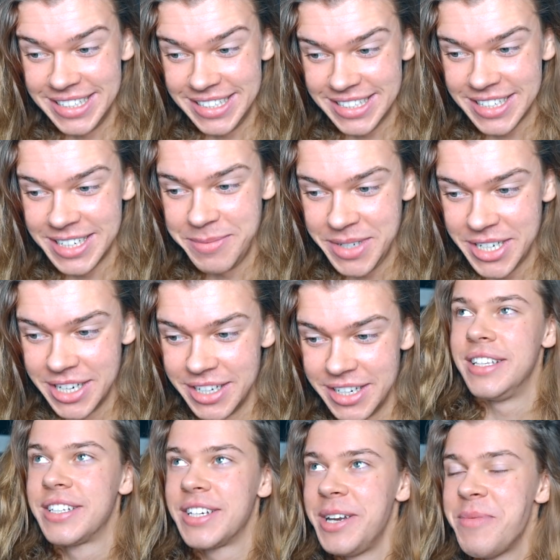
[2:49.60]
It's going to be
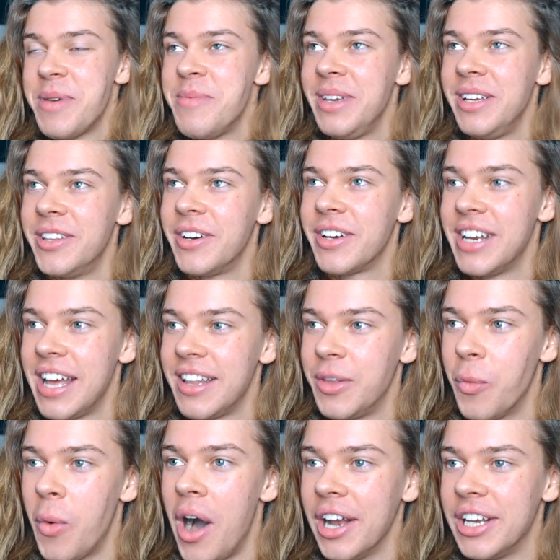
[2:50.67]
good. It's going to be me looking at
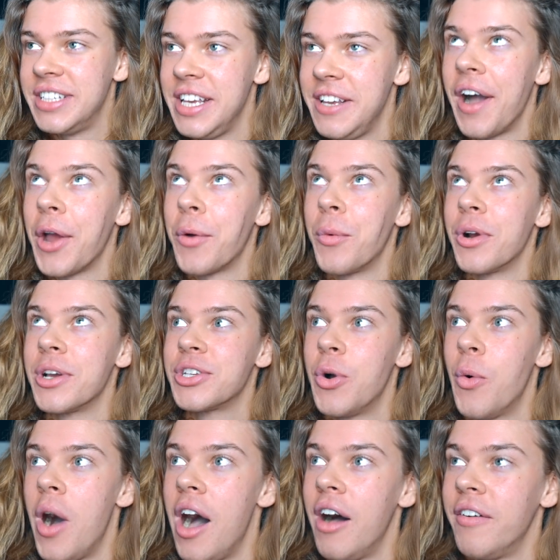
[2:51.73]
the watch, seeing fireworks
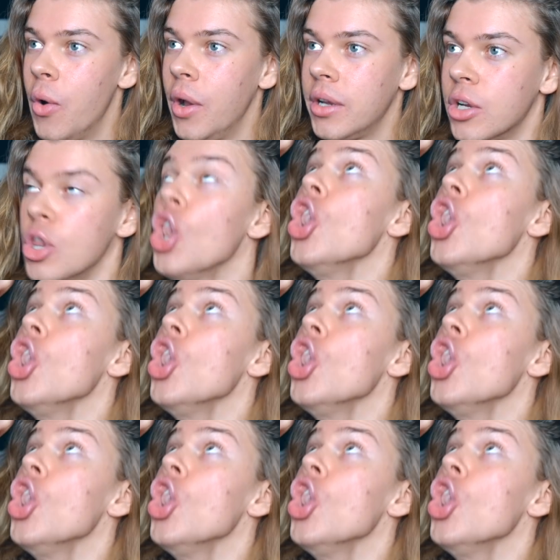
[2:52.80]
go off, going,